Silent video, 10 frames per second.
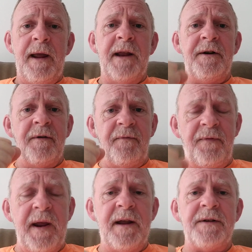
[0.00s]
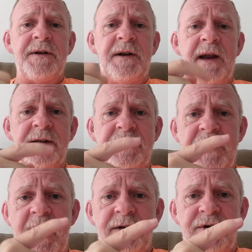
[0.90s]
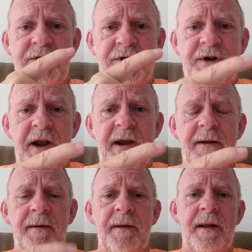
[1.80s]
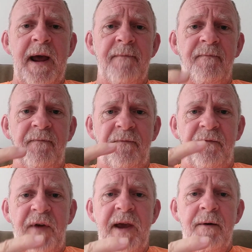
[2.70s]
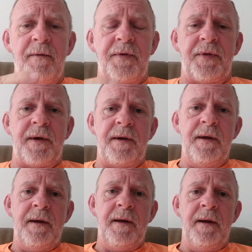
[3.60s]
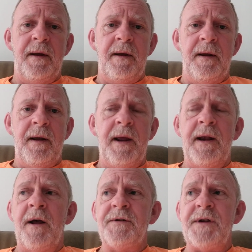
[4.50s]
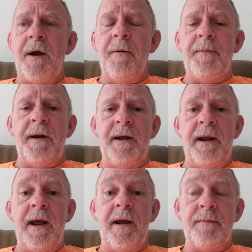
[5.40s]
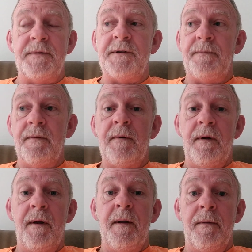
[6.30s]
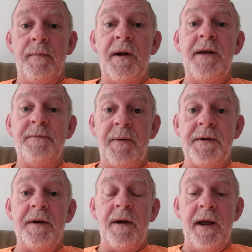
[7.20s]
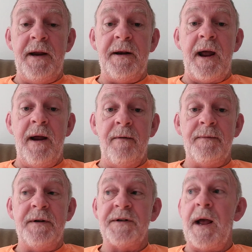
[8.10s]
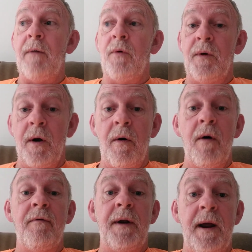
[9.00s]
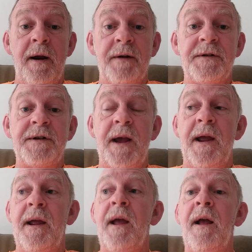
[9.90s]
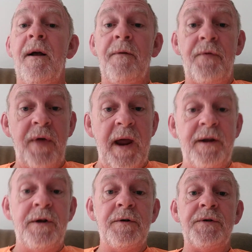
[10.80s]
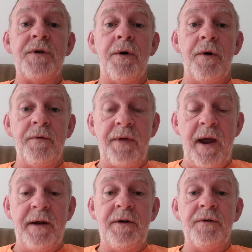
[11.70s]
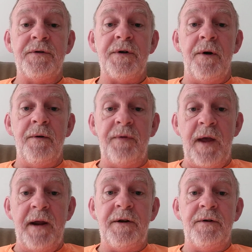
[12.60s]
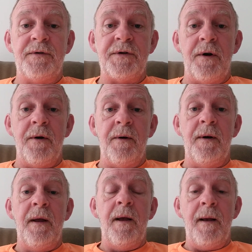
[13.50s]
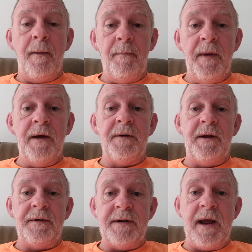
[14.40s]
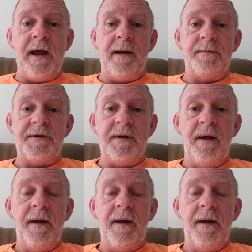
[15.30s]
in defense against that shit, that filth in those opening games, please put the link down because I will go over there and say, thank you, sir, thank you, sir, thank you, sir, a million times.